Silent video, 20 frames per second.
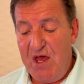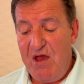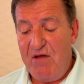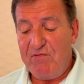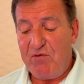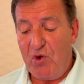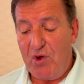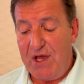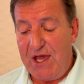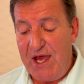
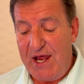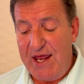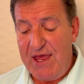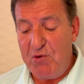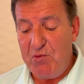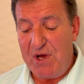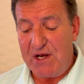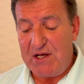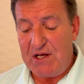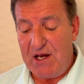
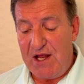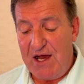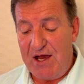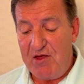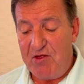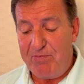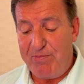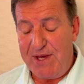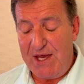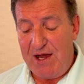forgetting what
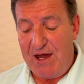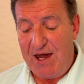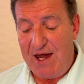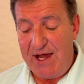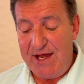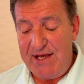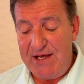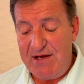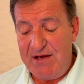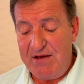lies
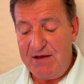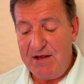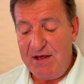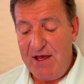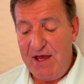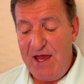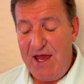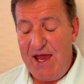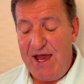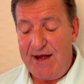behind
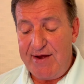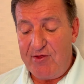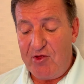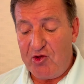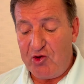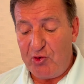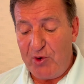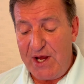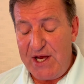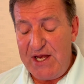and
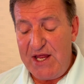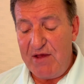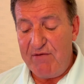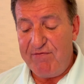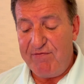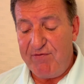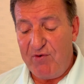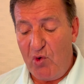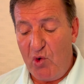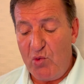straining
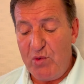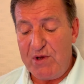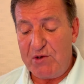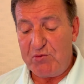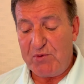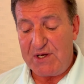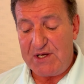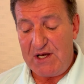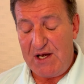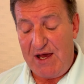forward
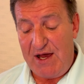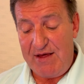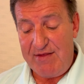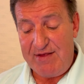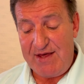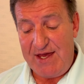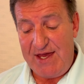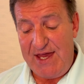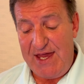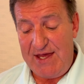what lies
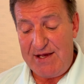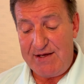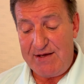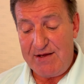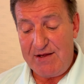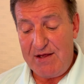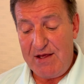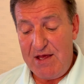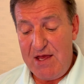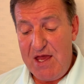ahead.
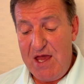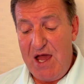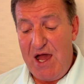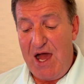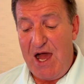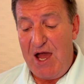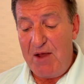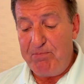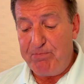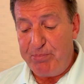
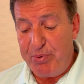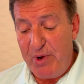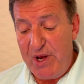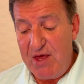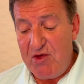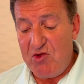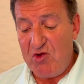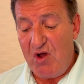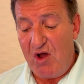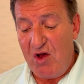I
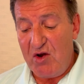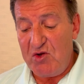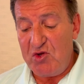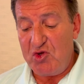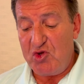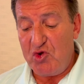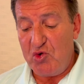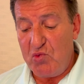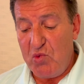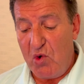press on
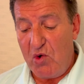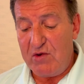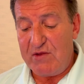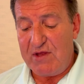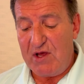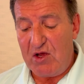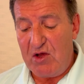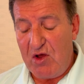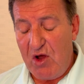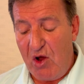toward
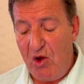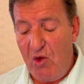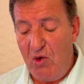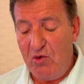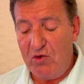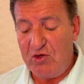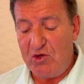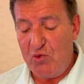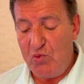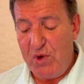the
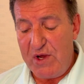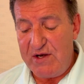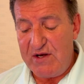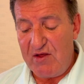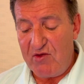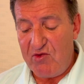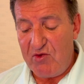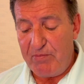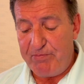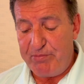goal to win
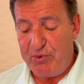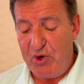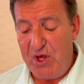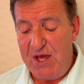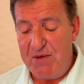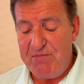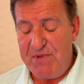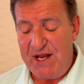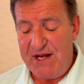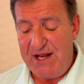the
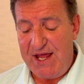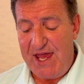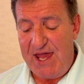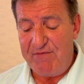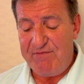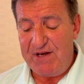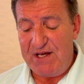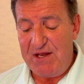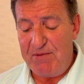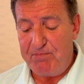supreme and
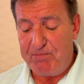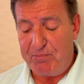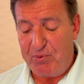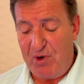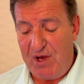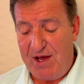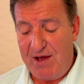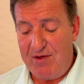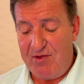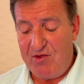heavenly
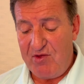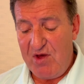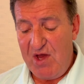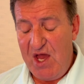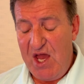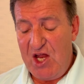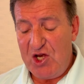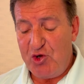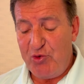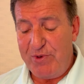prize
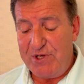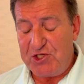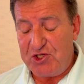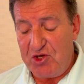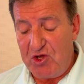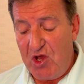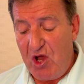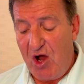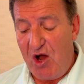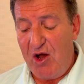to
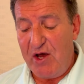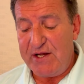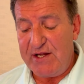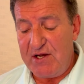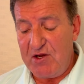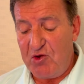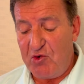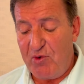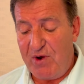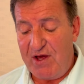which God
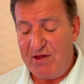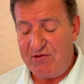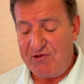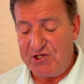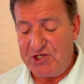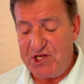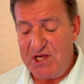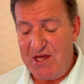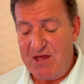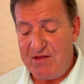and
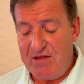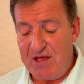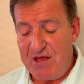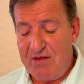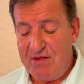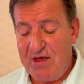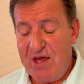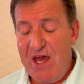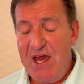Christ Jesus